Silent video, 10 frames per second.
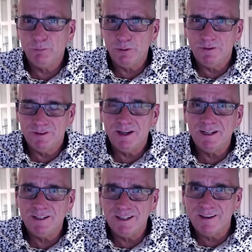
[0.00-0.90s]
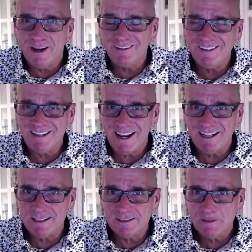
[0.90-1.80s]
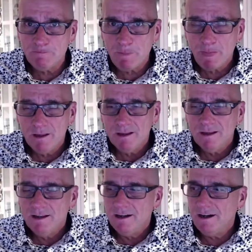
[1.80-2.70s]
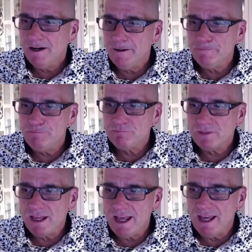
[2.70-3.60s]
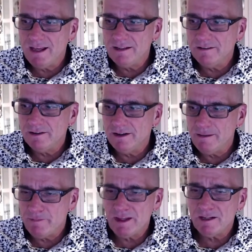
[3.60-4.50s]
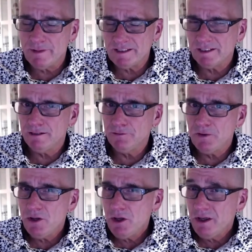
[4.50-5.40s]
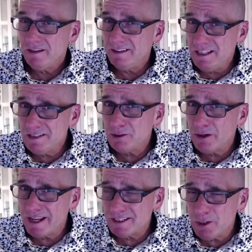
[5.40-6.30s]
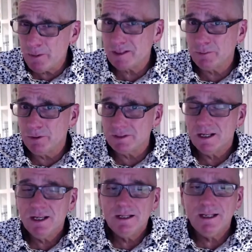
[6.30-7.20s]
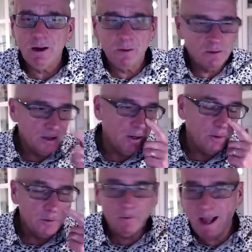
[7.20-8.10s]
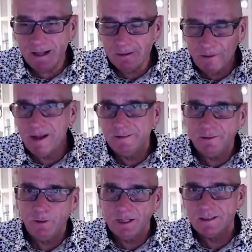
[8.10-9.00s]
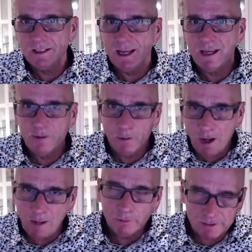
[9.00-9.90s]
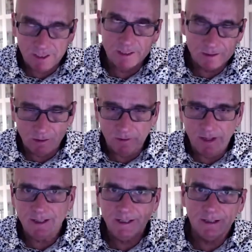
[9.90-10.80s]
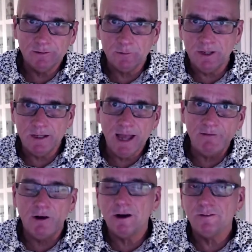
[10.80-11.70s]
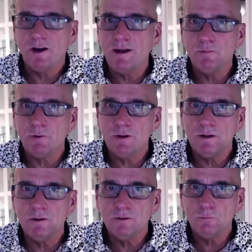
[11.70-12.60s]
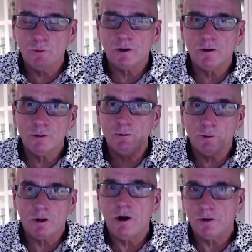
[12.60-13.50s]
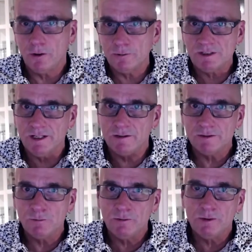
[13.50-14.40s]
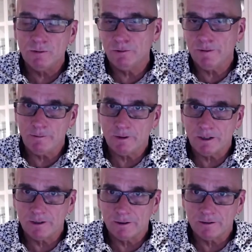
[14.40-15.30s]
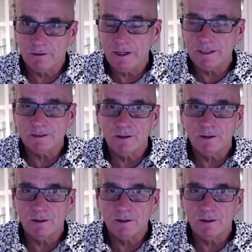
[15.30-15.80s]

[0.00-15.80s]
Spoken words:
done in the 1990s. And I'm thinking to myself, these are SEO experts. Now, granted, we can say, cobbler's kids and all that we have a hard time doing good work on our own selves when we do great work on our clients,